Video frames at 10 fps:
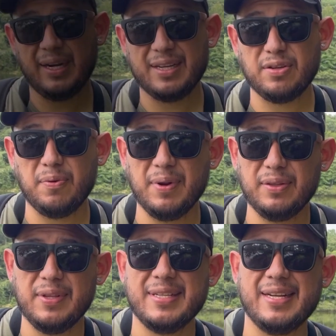guys, so I want
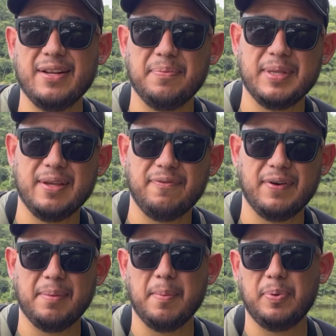to do this a little bit
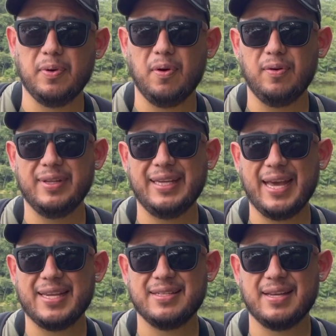different. I'm gonna put all the
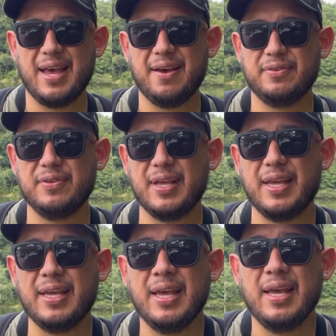catches I have
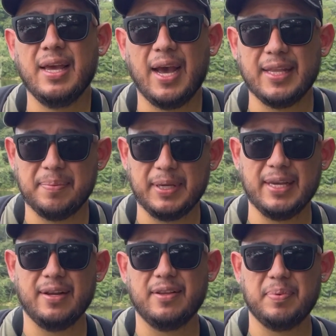today at the
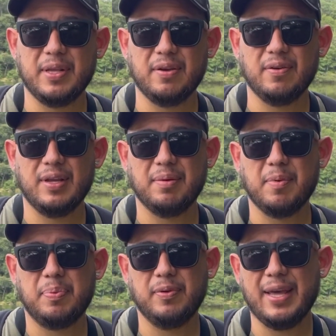beginning of the video, and I'm
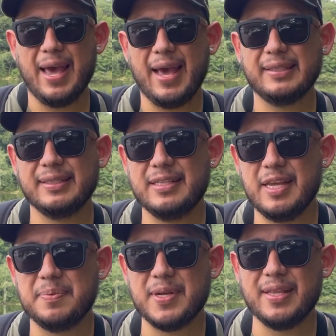gonna put the hacks and
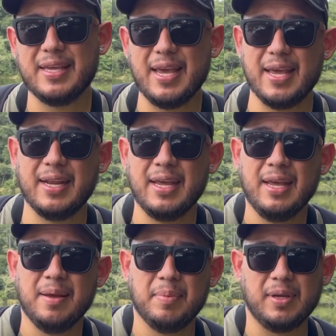tips at the end,
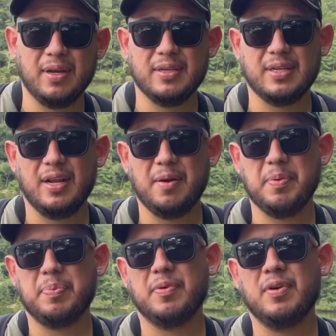because a lot of
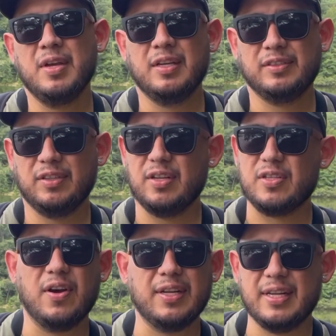people start
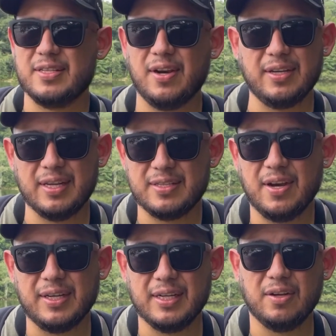talking
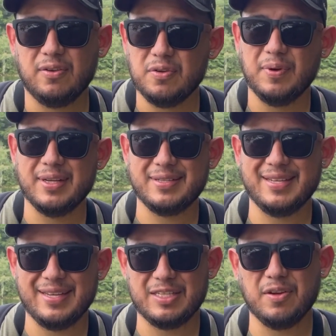and all you want to
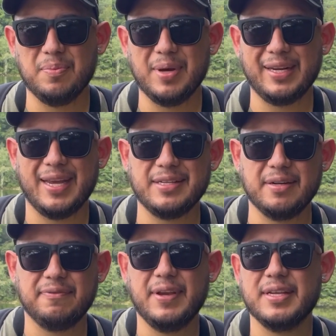see is somebody catching
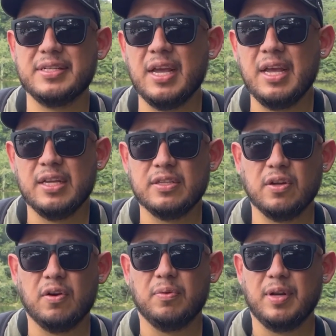a fish.
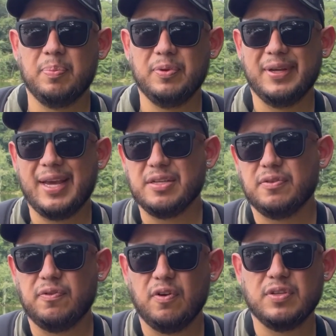So we're gonna put the
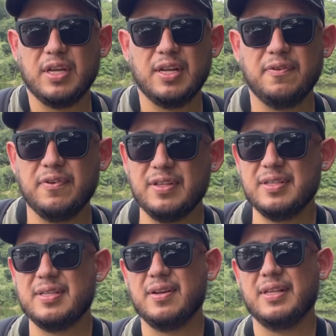catches first, and if you're
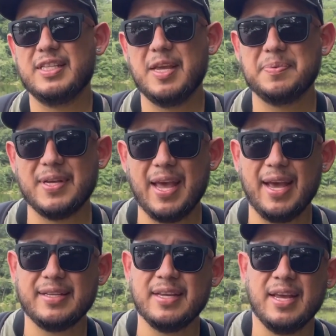interested in the tips and
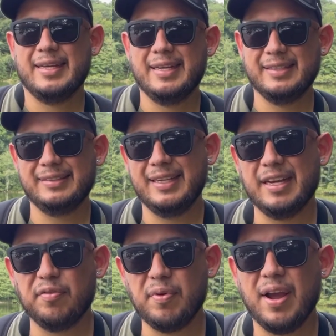hacks, stick
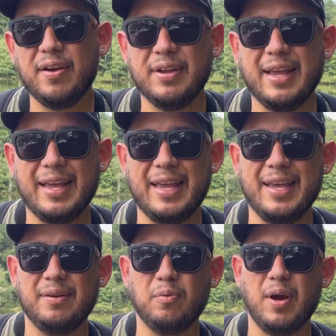around
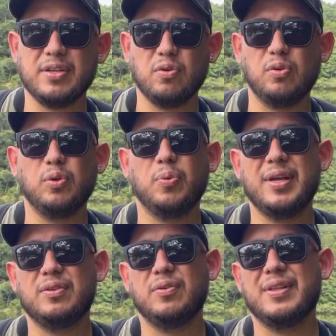and watch all the
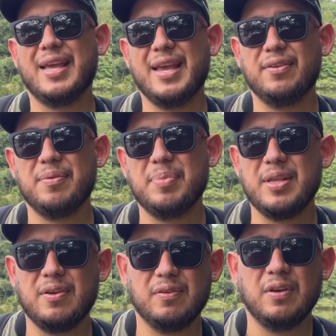way through the end of the
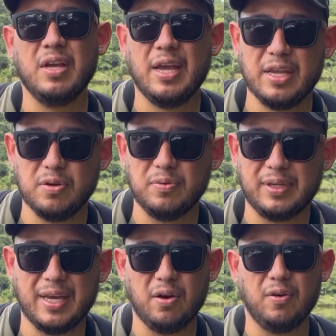video, and you will
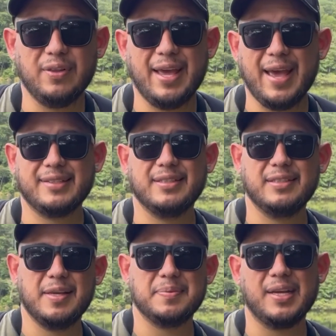get all the hacks and
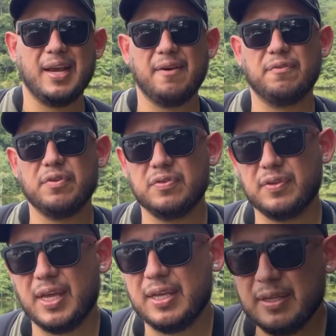tips I got for you today.